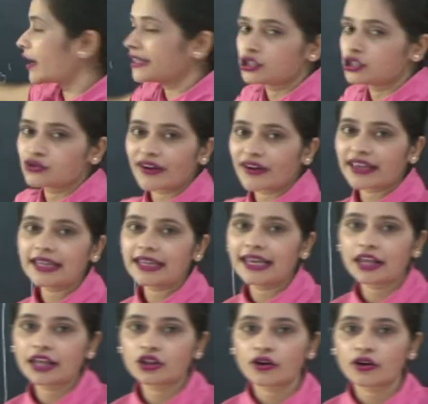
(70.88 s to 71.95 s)
need to find the
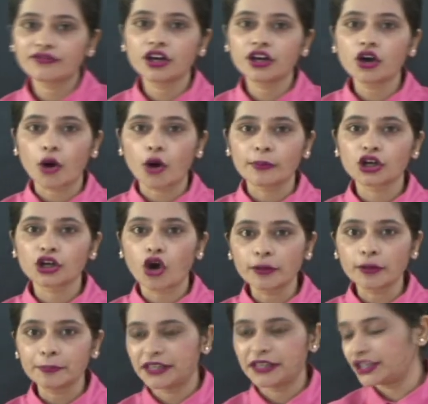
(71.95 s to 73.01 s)
length of the common
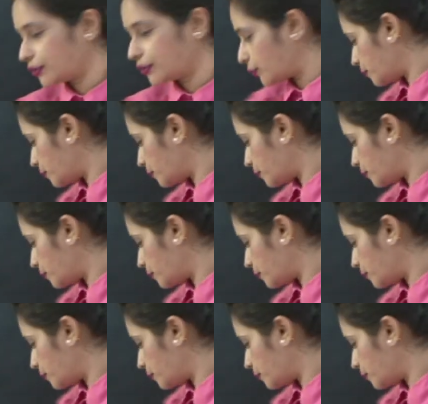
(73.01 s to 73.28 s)
chord PQ.